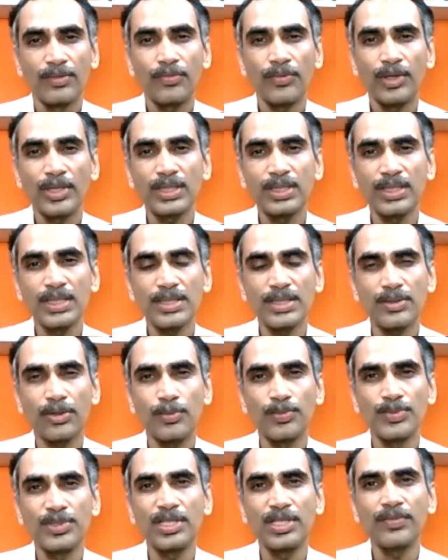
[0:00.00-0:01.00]
What this
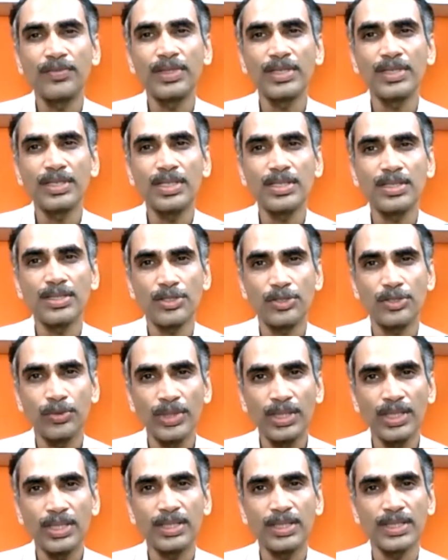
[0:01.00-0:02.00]
observer is
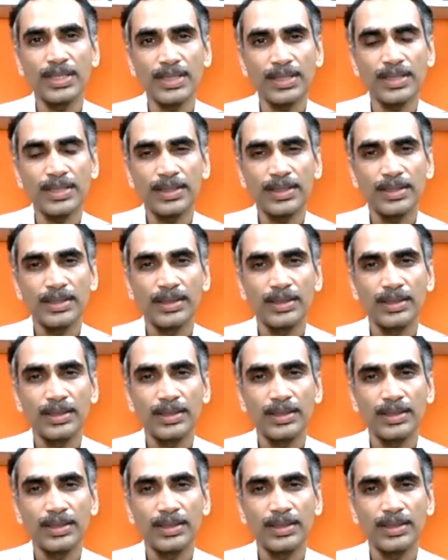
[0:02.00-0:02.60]
showing us,